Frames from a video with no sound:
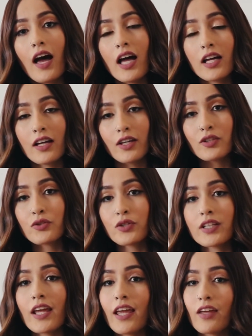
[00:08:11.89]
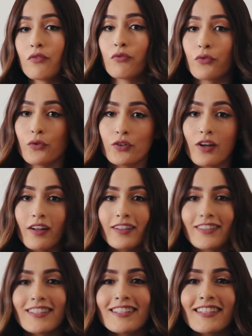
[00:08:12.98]

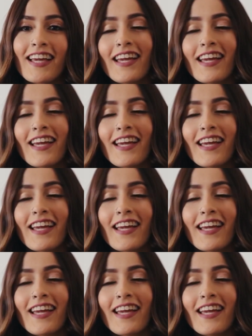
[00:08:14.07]
$104